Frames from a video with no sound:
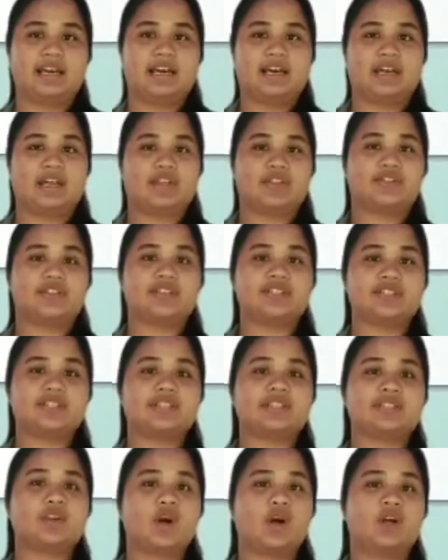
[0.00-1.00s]
This
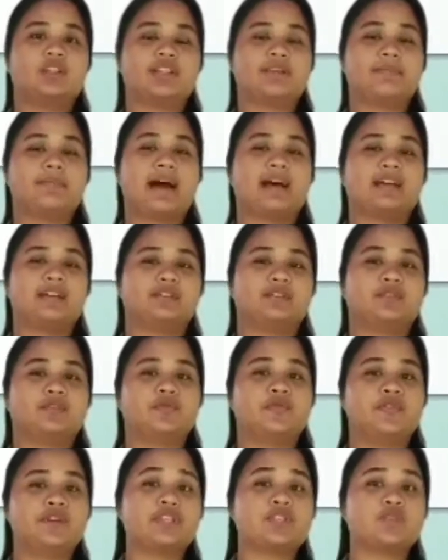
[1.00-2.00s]
is all about
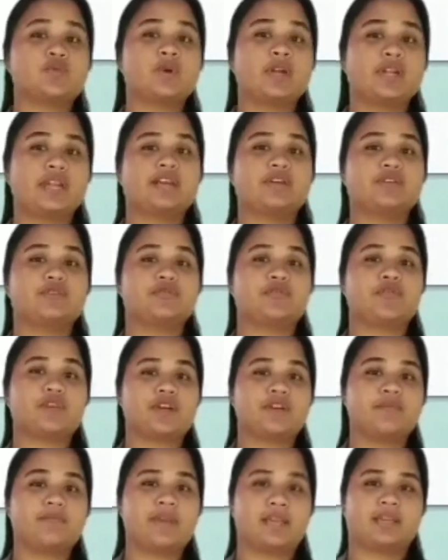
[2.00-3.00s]
visually
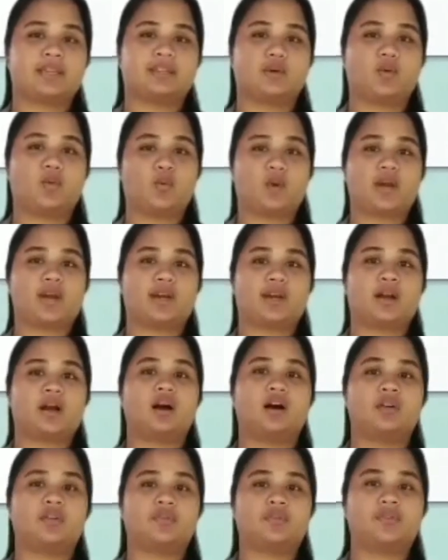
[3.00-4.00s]
confirming the work
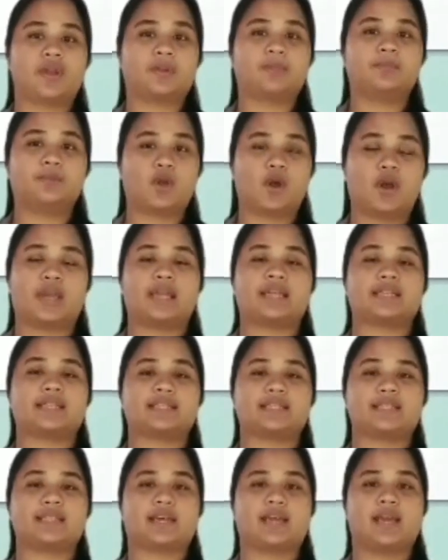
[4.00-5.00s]
of
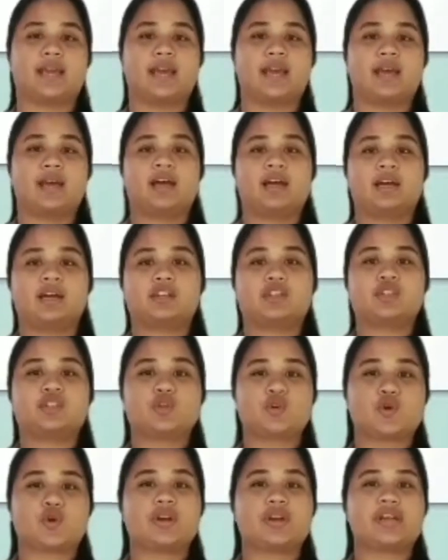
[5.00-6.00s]
employees
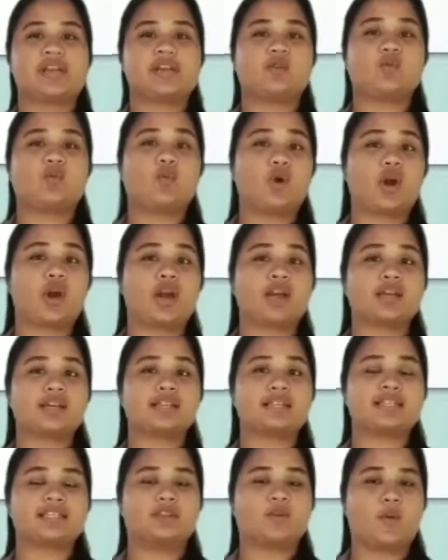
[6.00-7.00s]
during work
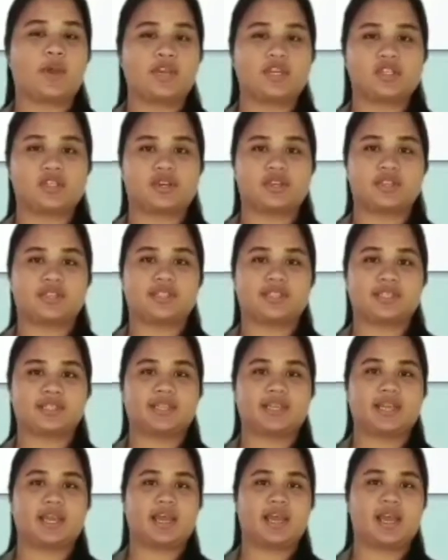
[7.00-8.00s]
situations.
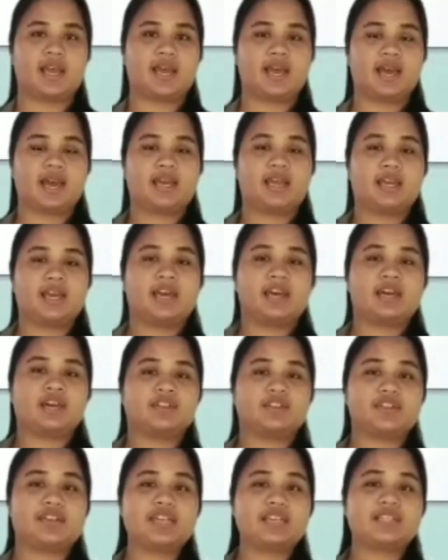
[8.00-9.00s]

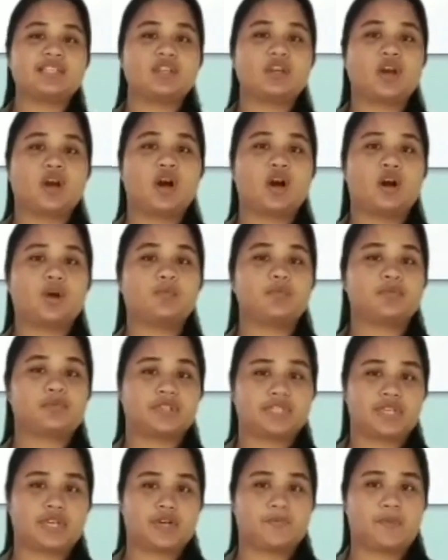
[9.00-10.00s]
This
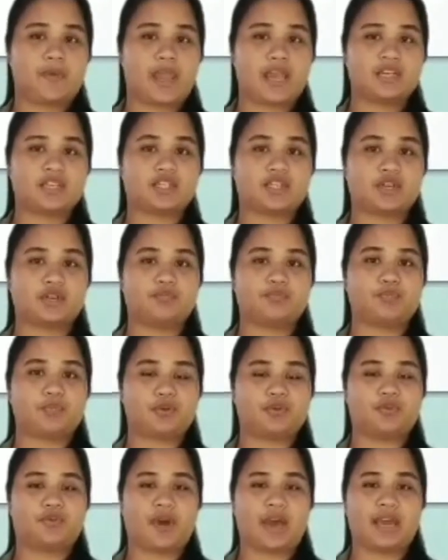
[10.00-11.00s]
observation
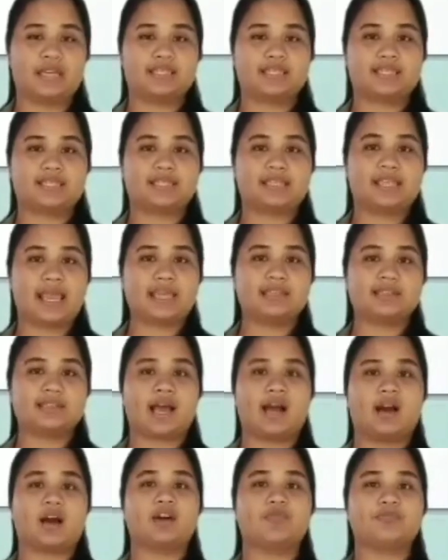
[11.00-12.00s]
provides
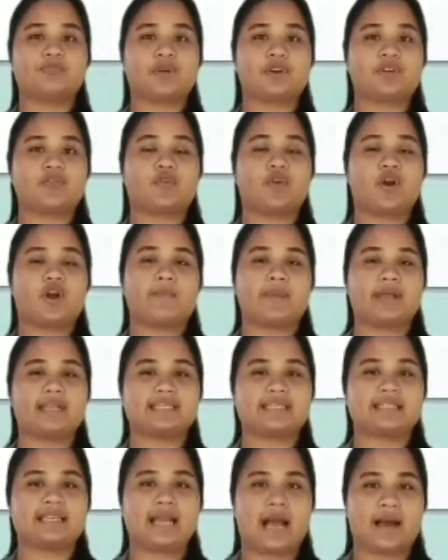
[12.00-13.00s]
data on
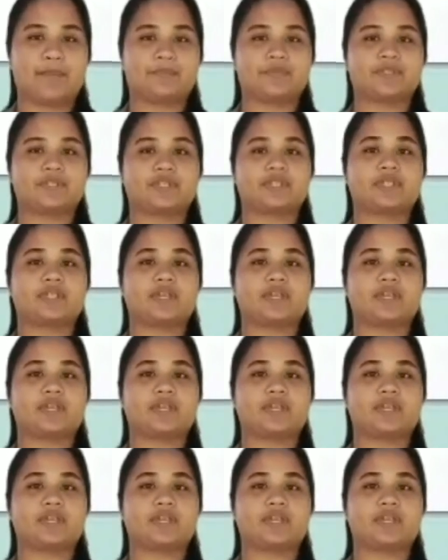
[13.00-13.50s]
performance gaps.